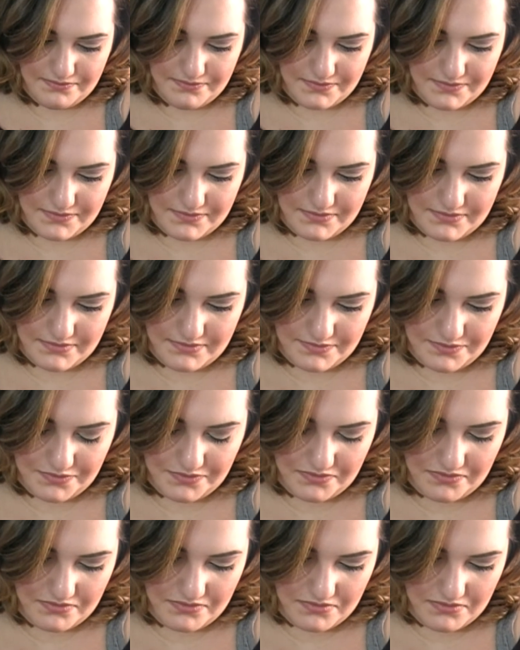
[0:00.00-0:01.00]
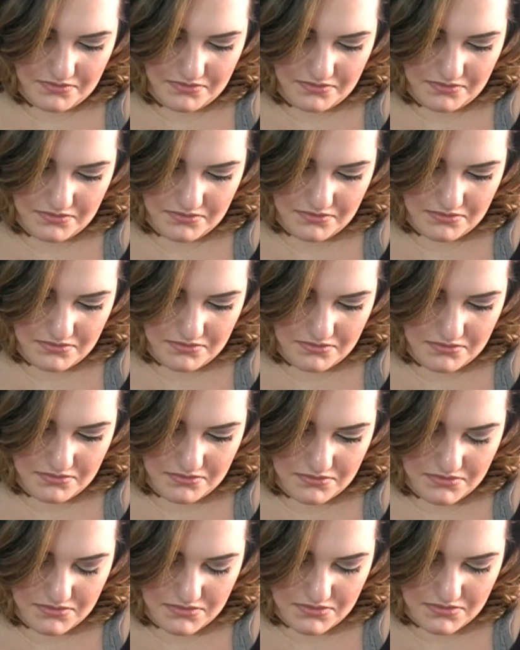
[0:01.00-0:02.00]

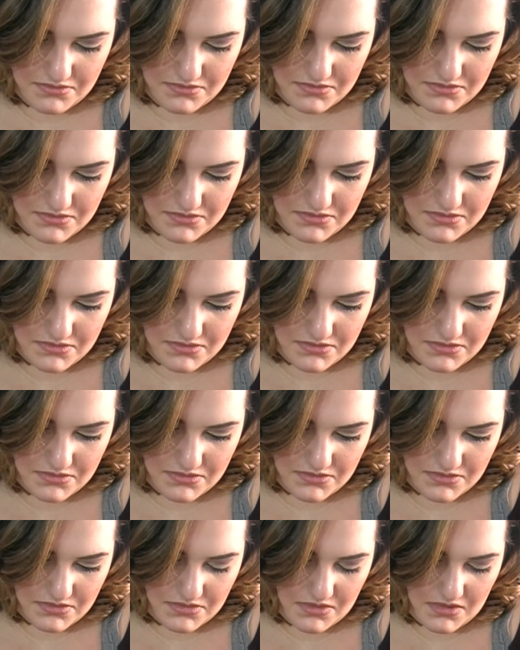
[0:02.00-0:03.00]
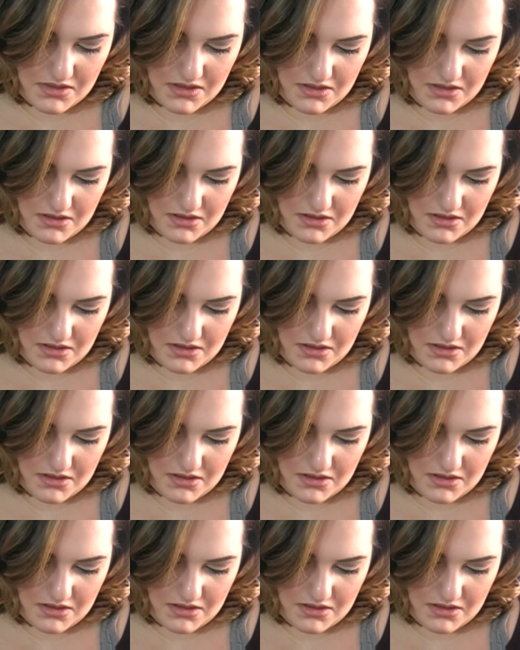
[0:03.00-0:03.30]
Nobody speaks.